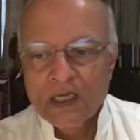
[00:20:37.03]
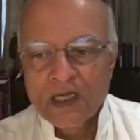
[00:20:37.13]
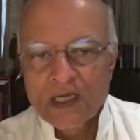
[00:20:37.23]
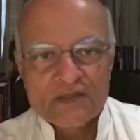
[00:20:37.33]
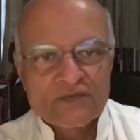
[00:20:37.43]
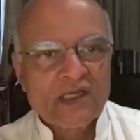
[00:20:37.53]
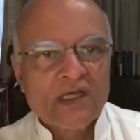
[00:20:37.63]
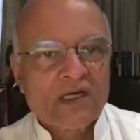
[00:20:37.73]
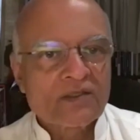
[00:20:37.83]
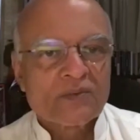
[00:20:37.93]
it's very
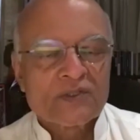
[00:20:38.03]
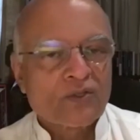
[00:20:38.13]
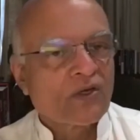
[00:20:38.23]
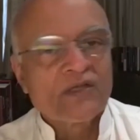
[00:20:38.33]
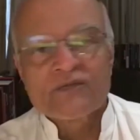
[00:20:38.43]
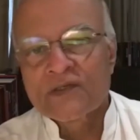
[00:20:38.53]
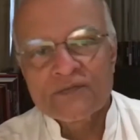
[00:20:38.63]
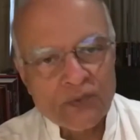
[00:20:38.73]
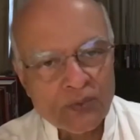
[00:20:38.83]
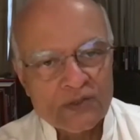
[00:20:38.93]
hard to withdraw. Even if
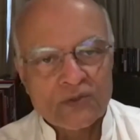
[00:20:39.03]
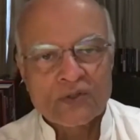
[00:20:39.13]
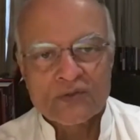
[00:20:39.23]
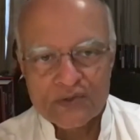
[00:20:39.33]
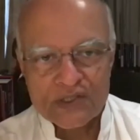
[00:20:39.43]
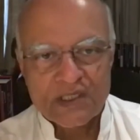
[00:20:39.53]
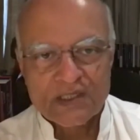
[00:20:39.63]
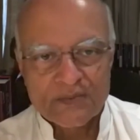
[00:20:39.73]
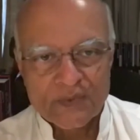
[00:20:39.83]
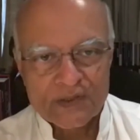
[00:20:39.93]
you withdraw those
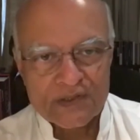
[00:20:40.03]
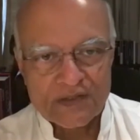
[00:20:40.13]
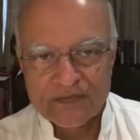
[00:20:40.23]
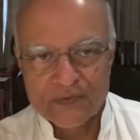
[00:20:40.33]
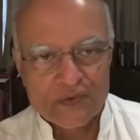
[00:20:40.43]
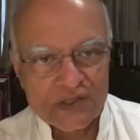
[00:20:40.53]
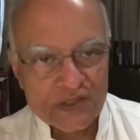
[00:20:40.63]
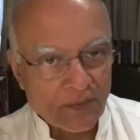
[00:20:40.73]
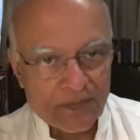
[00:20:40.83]
statements, if you stop